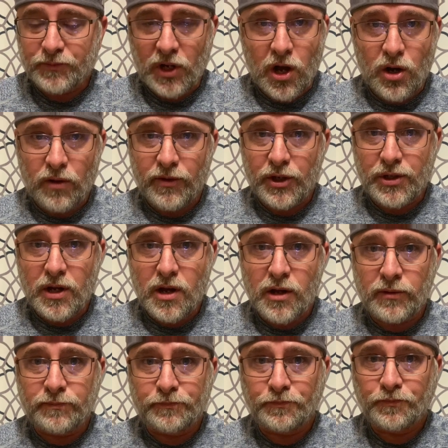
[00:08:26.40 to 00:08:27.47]
All over the
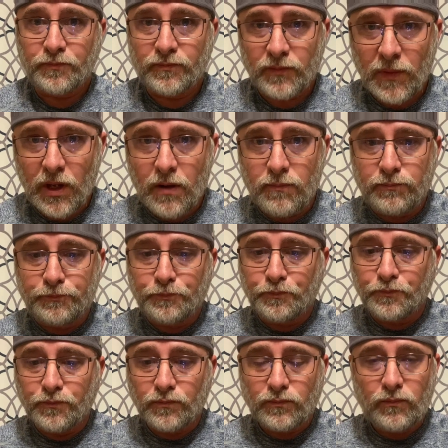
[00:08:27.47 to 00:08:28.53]
tongue,
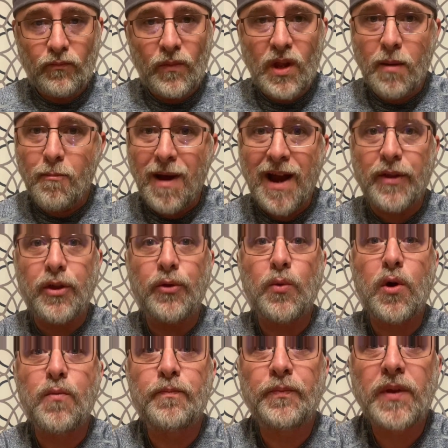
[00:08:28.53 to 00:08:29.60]
back of the
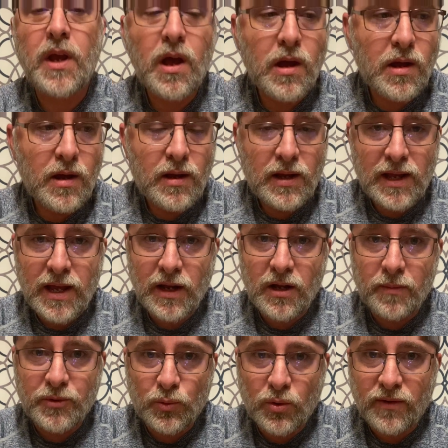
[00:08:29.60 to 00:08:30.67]
throat,
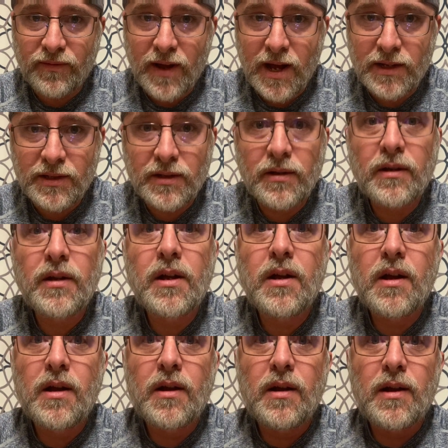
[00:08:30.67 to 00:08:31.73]
hiccups real fast.
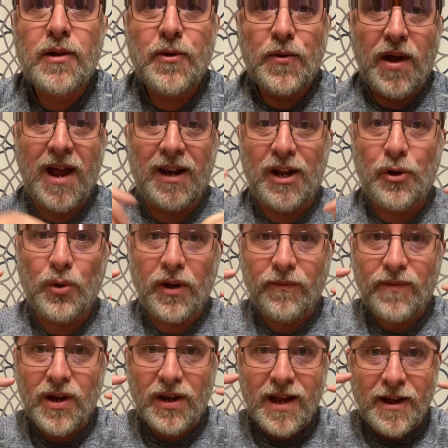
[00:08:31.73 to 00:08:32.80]
I literally
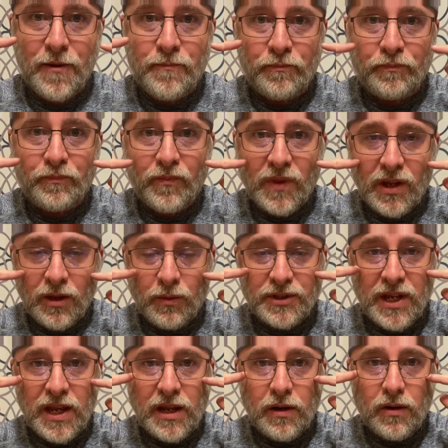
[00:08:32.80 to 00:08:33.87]
felt like there was
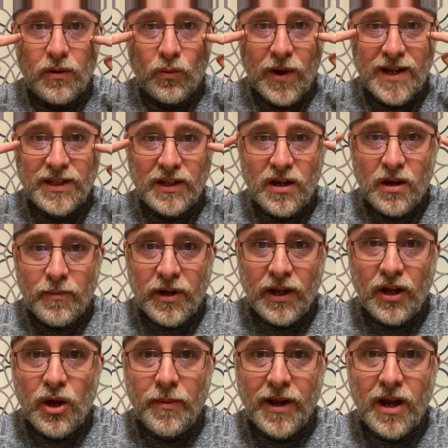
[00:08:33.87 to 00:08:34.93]
heat rising up
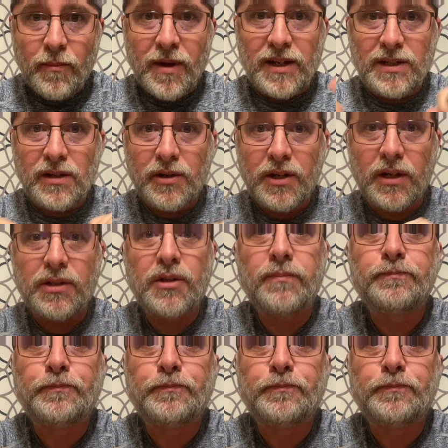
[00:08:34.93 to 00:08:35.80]
and coming out my tear ducts.